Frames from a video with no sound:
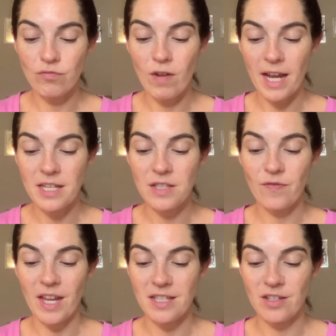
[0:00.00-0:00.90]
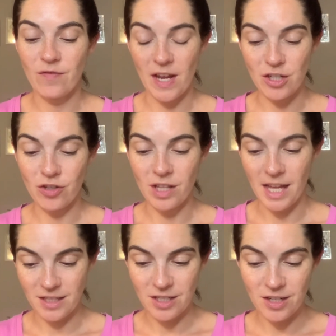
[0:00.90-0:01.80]
Rice Facial
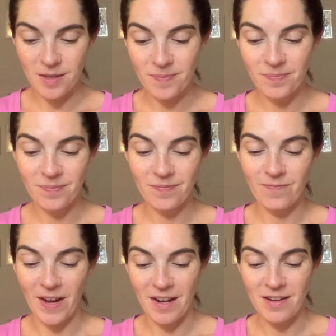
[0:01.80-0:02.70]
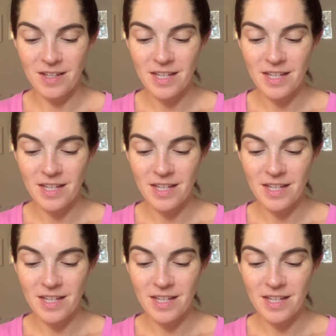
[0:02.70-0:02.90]
Cleanser, fun.